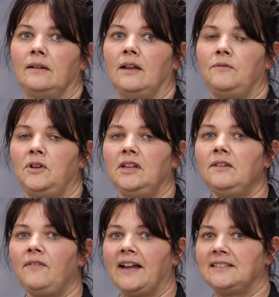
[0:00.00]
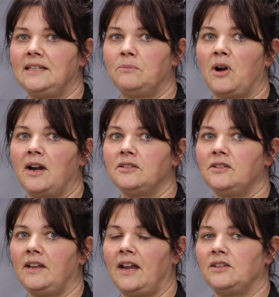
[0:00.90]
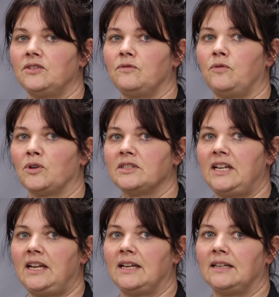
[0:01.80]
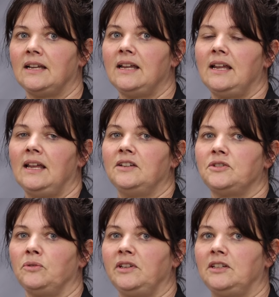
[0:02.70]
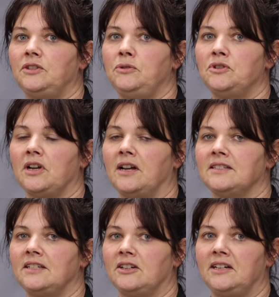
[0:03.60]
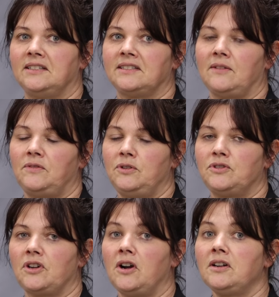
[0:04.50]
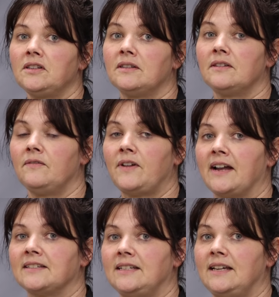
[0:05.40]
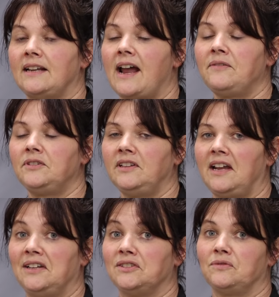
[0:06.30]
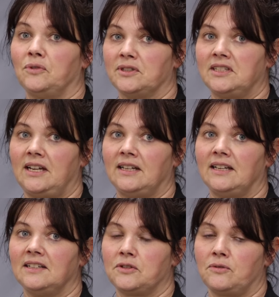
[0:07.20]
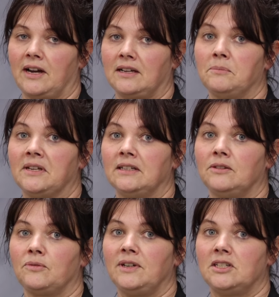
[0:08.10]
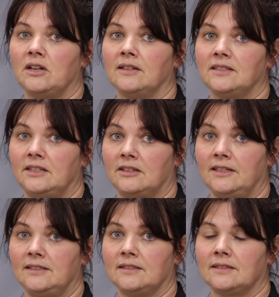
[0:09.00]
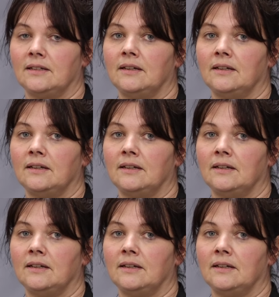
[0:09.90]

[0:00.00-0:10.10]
If you get the vaccine prior to the age of 14, it is only a 2-shot series. If you start the vaccine after the age of 14, it is a recommended 3-shot series.